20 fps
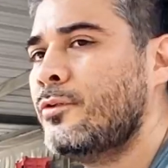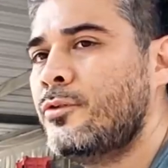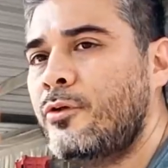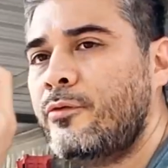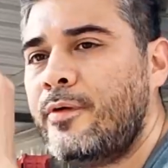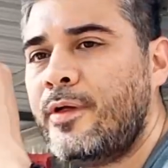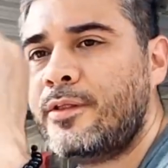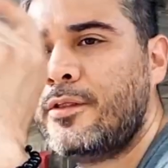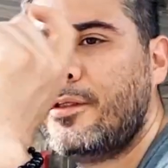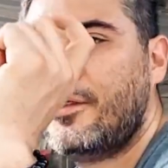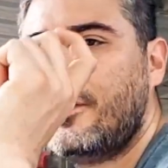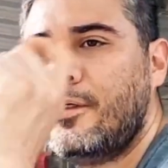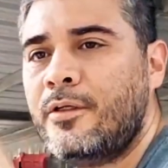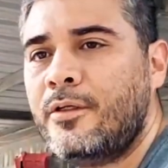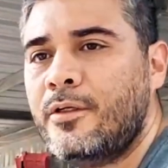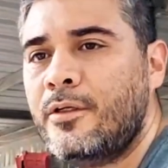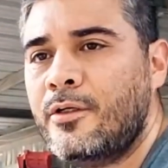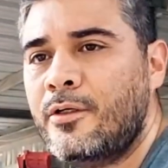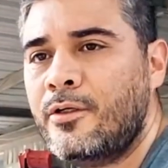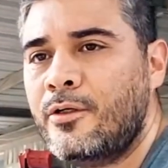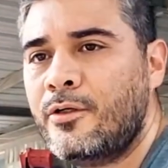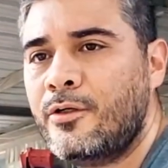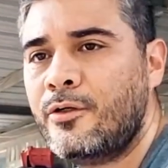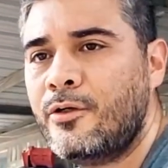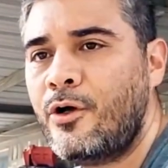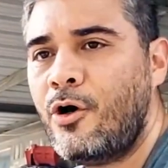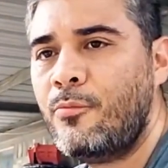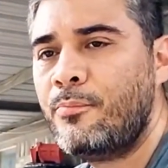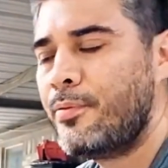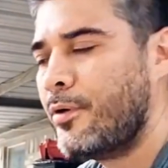we've got the
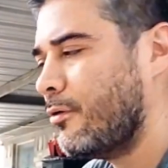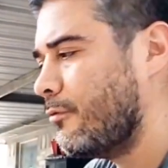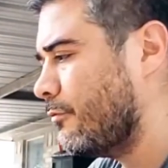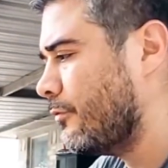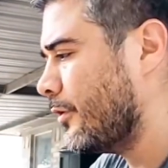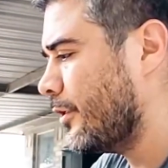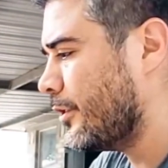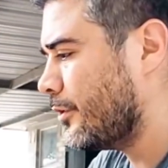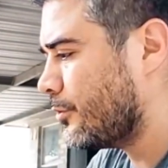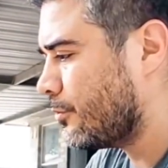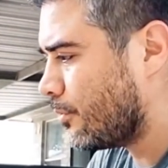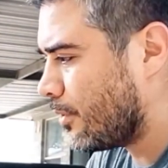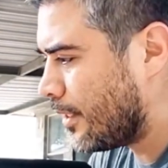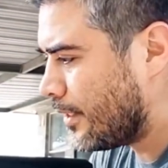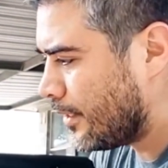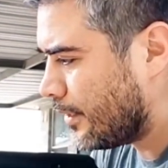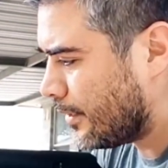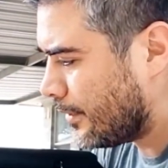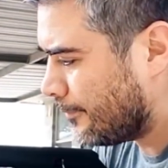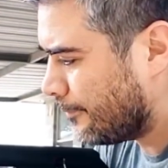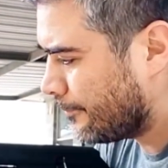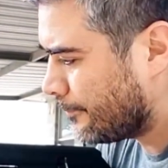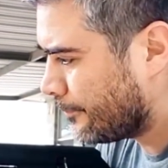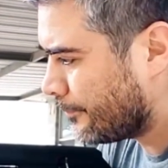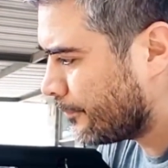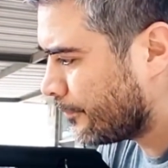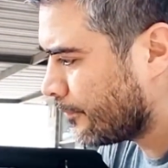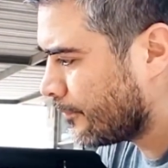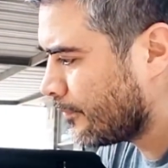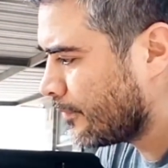GoPro footage running,
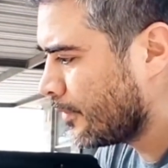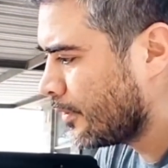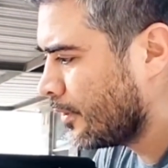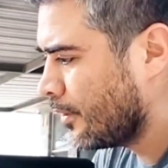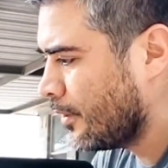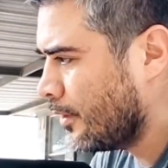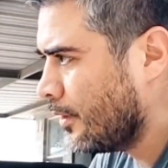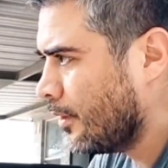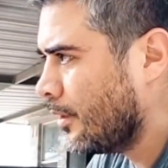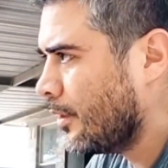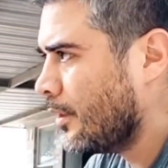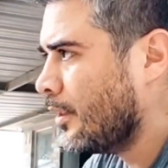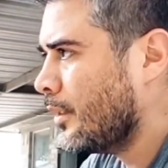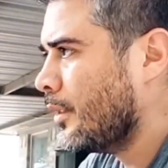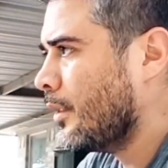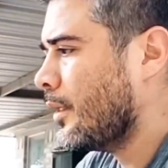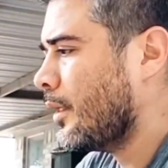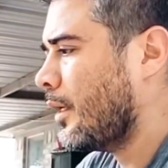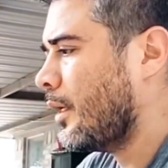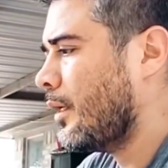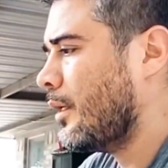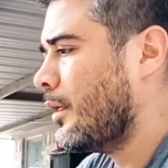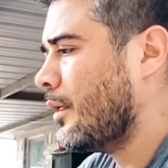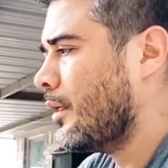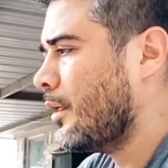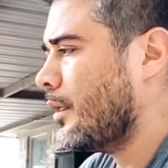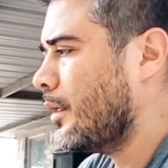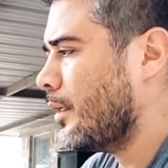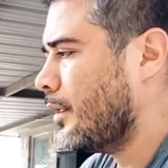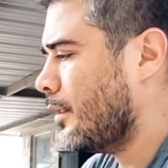and
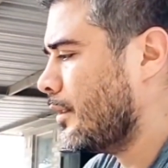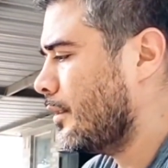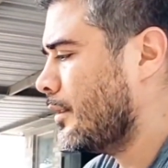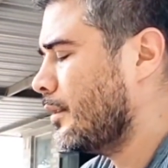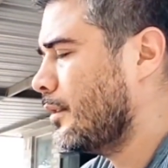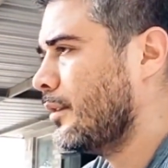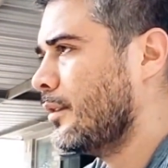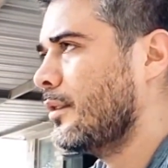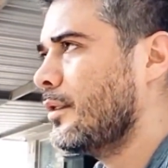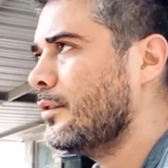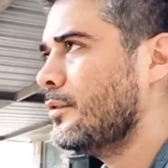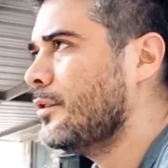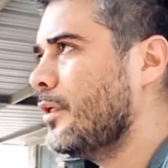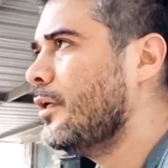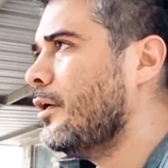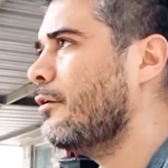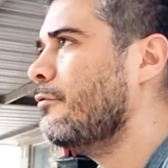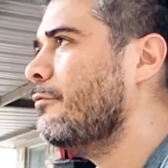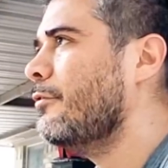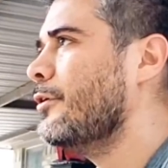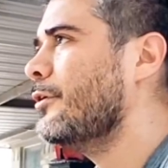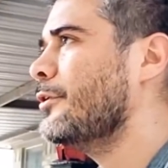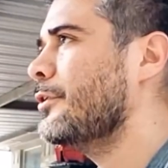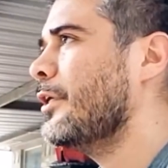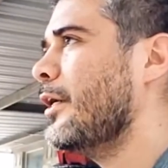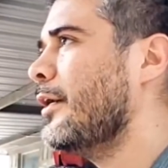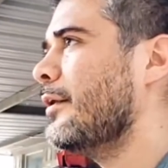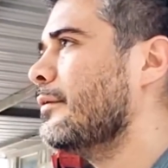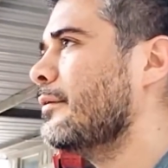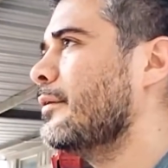let's take our first
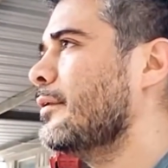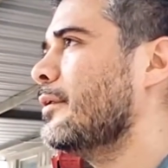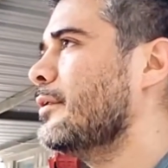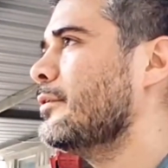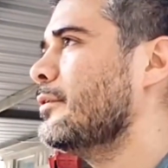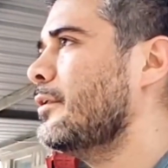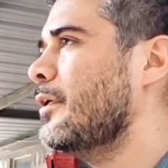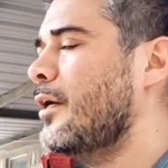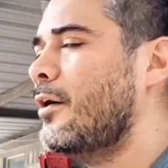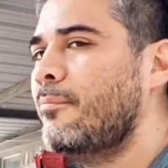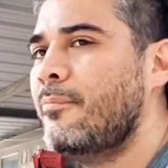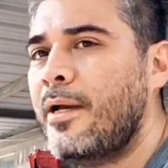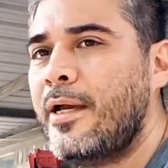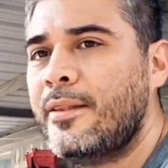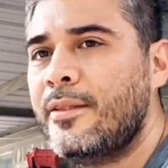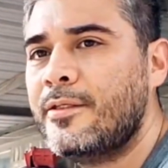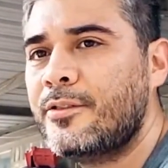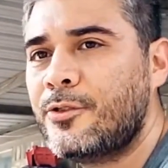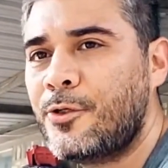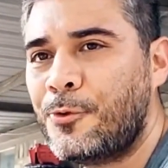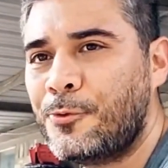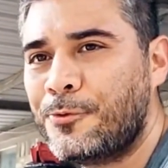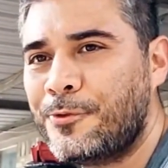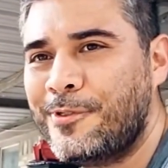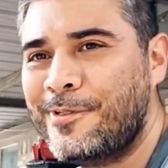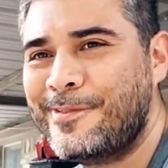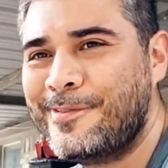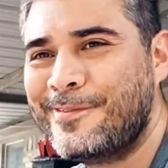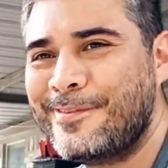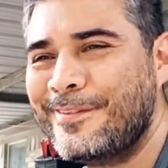shot. Let's see how bad this goes.
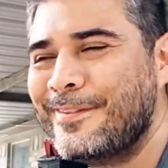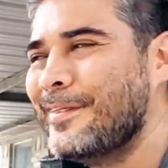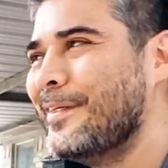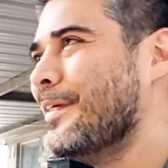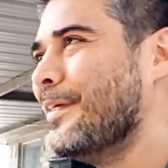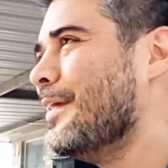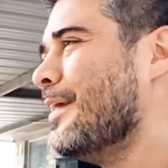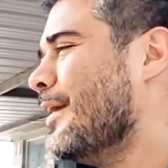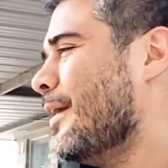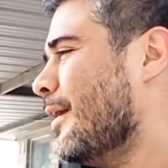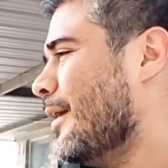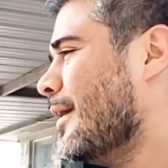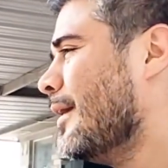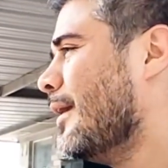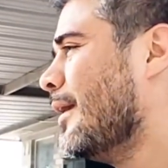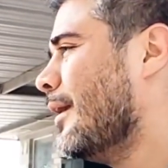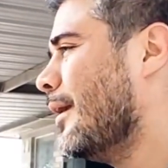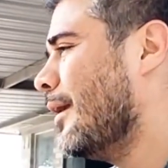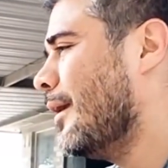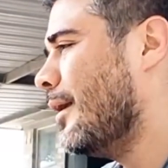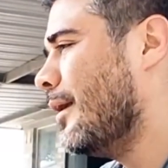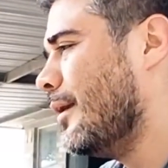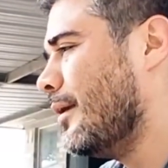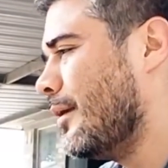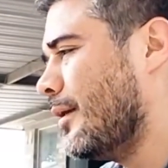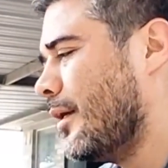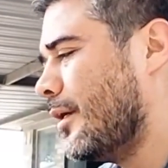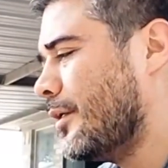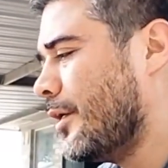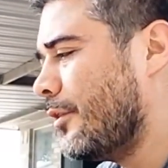
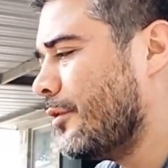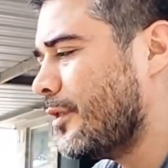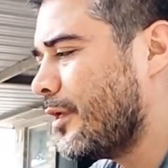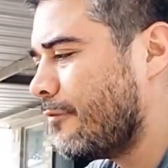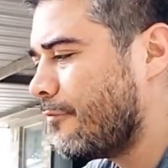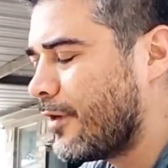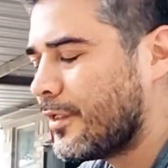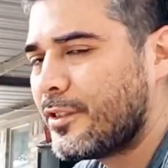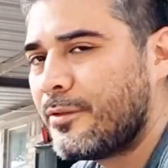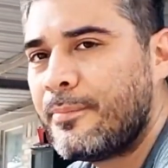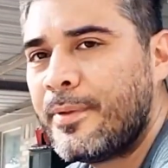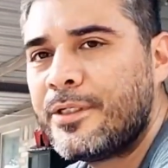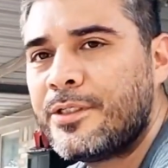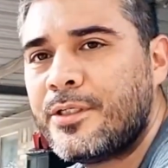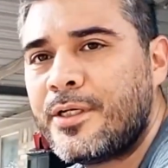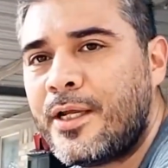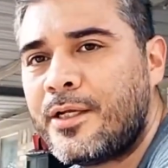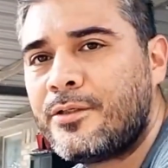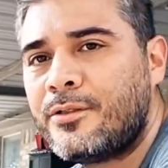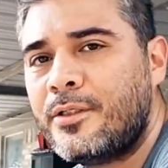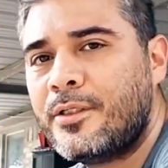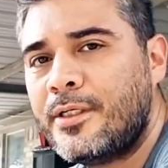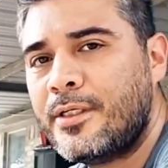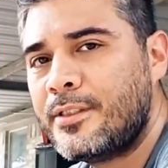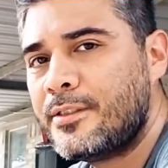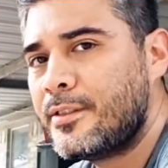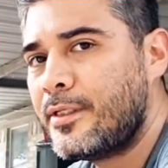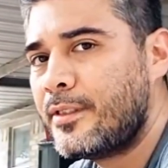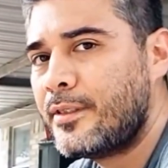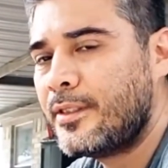Another thing I forgot to mention actually is
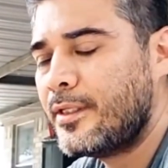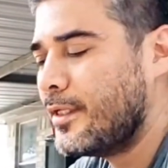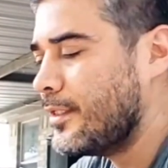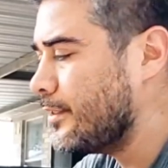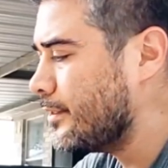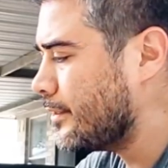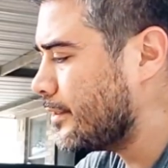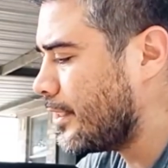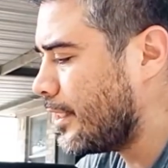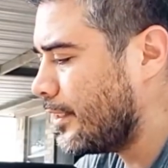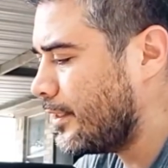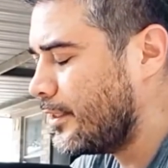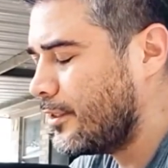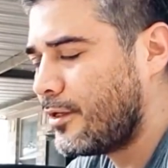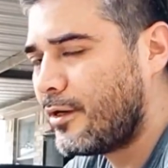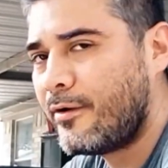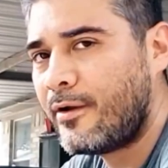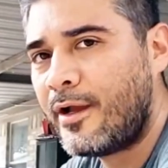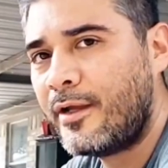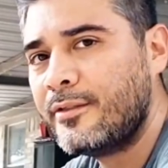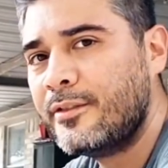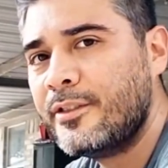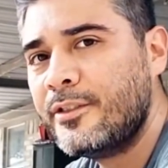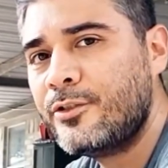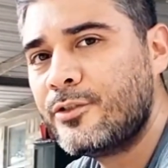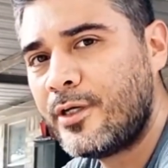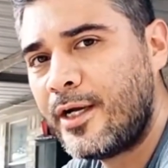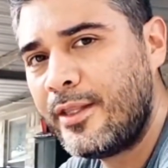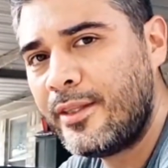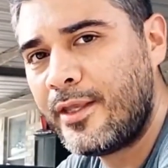that inside here I did
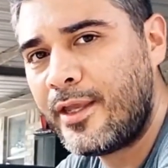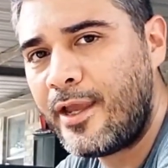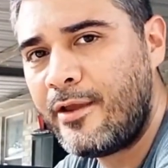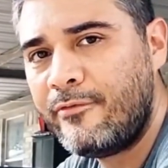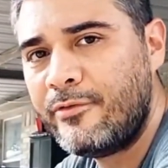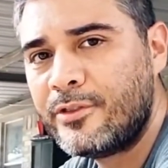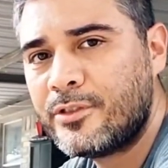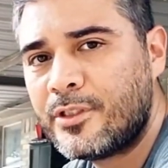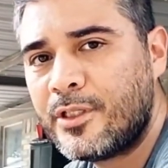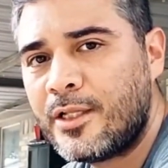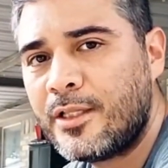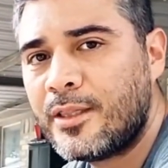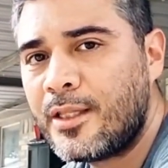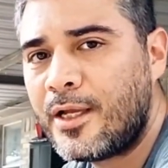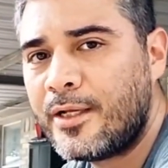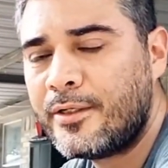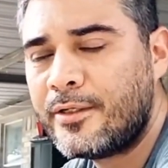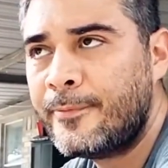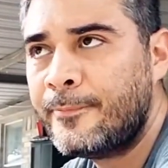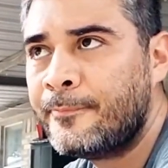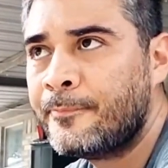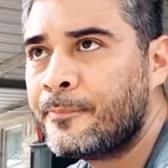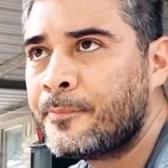try the heavy slug liner,